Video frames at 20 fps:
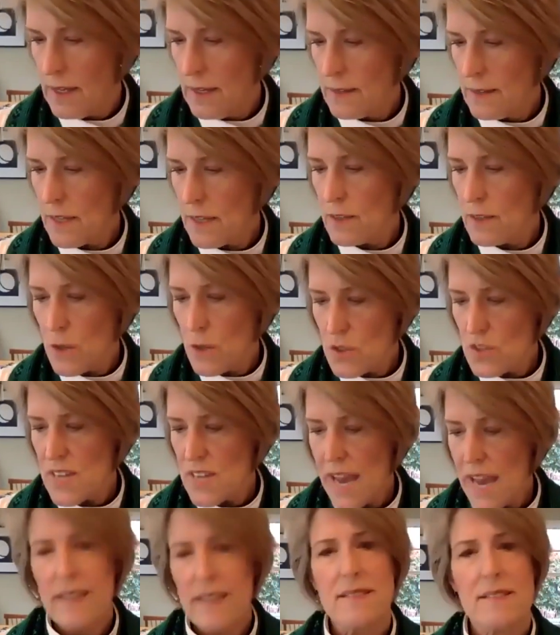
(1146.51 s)
that those
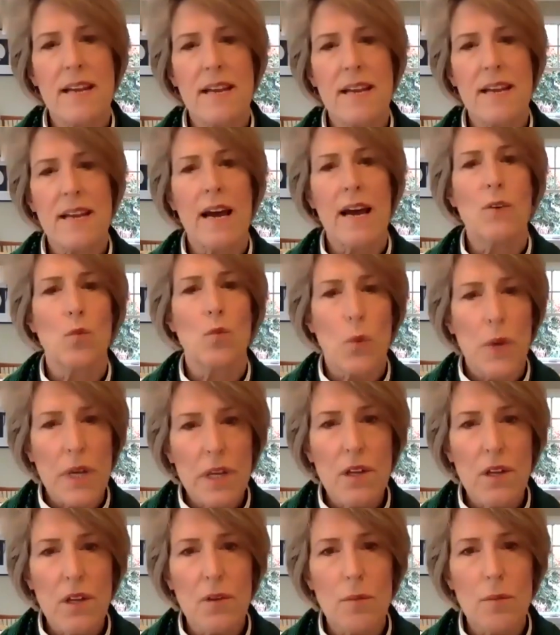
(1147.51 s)
cast down
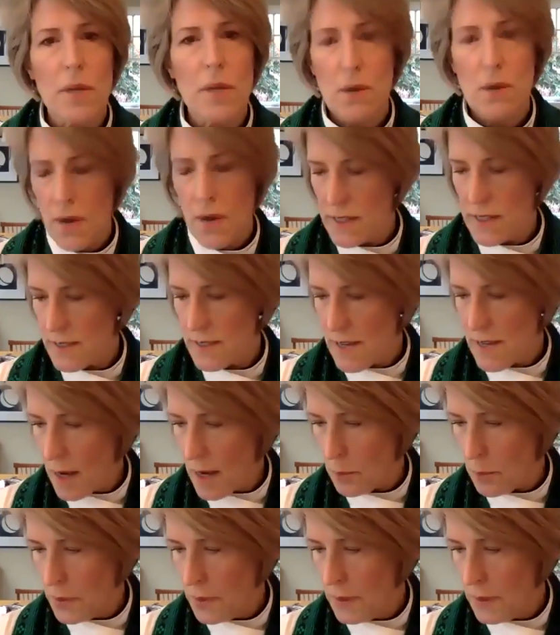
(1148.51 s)
will be raised up,